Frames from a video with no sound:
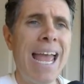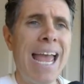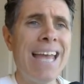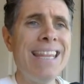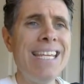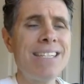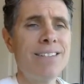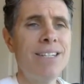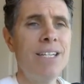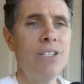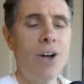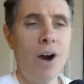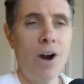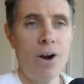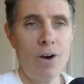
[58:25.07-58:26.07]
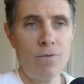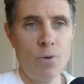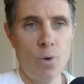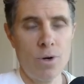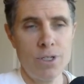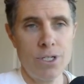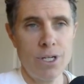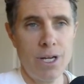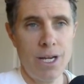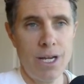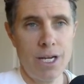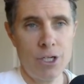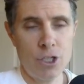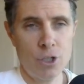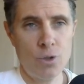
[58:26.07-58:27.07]
And these leads are, of course,
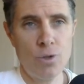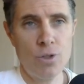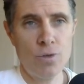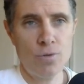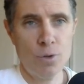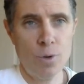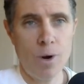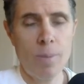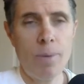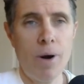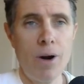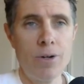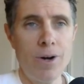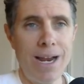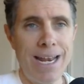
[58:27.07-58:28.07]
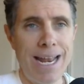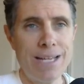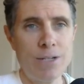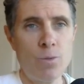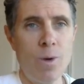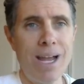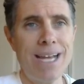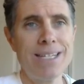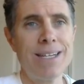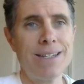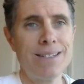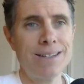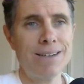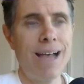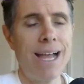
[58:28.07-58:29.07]
exclusive to our partner and SYS
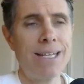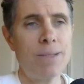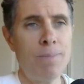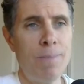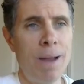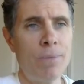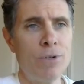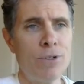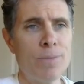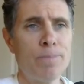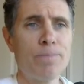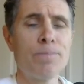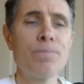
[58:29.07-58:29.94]
Select members.